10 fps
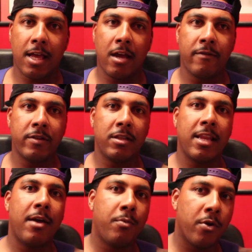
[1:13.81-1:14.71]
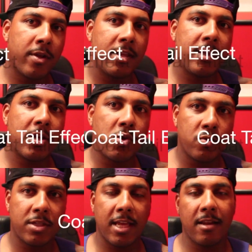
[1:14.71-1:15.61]
I covered networking and the
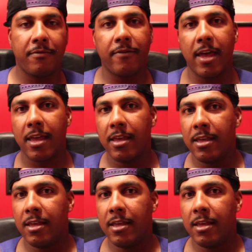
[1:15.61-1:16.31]
coattail effect.